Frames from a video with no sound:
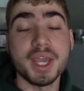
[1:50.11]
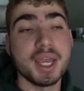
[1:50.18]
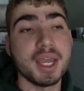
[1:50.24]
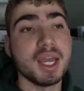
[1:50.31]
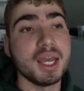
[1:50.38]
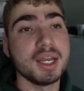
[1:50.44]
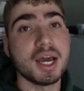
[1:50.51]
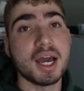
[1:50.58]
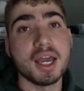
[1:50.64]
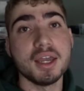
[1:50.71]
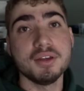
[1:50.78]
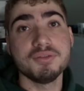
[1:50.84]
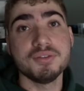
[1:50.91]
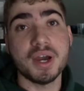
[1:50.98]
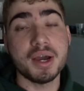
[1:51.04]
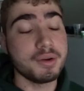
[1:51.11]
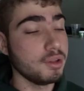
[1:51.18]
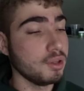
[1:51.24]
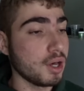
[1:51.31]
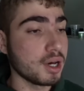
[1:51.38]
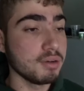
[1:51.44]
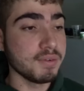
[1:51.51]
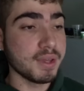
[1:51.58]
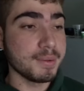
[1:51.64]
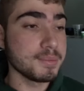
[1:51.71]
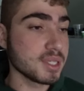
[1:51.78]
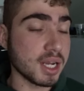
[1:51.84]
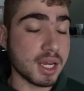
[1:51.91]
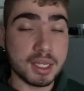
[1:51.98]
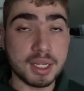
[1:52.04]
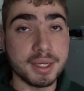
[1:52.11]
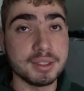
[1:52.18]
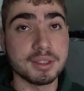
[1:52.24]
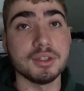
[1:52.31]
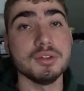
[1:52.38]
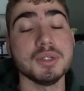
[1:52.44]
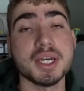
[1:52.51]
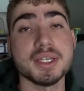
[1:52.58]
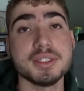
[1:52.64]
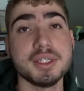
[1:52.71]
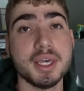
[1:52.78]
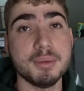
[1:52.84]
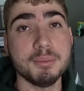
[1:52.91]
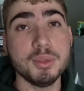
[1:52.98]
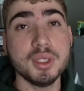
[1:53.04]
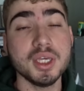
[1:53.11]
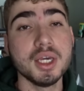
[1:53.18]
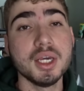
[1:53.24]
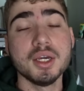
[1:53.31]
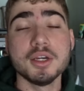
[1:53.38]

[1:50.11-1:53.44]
and I found a lot of names that I like that you guys gave me.